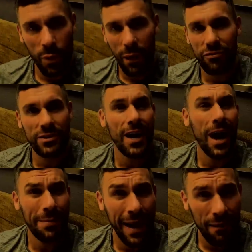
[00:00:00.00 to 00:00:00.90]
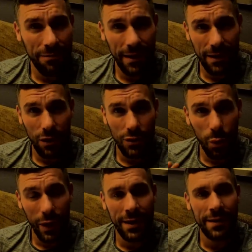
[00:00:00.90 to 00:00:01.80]
The weather has calmed down, thank God. The
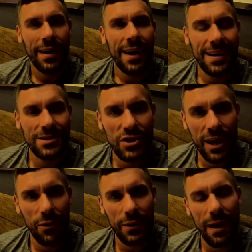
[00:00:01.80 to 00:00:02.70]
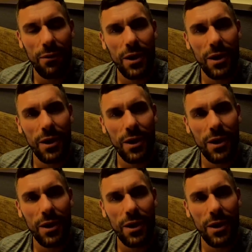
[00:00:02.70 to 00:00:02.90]
wind has chilled out.